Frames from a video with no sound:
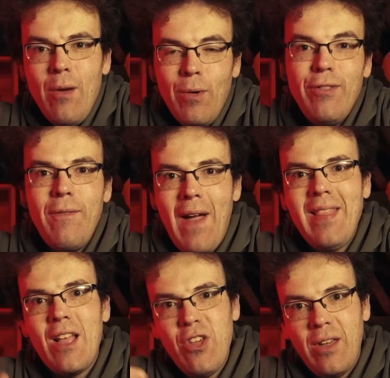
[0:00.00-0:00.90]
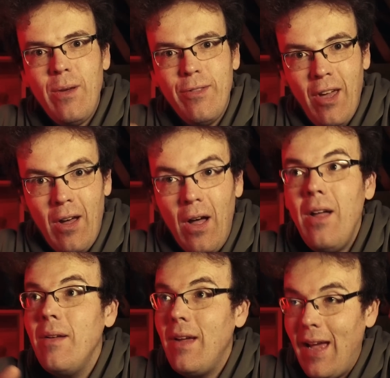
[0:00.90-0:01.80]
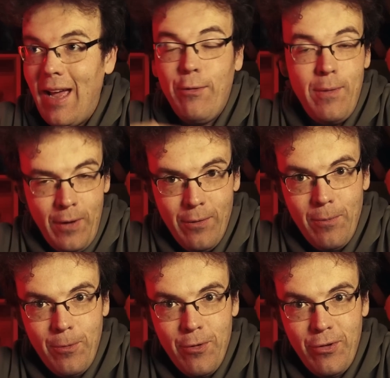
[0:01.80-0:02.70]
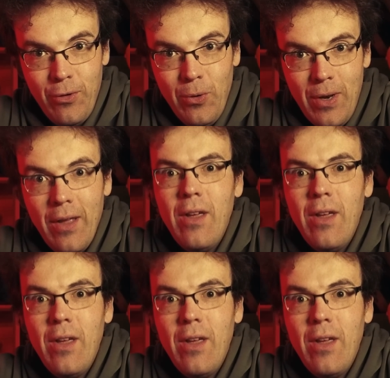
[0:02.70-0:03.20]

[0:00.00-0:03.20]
was the fact that Checo's car, as we've heard from Christian Horner,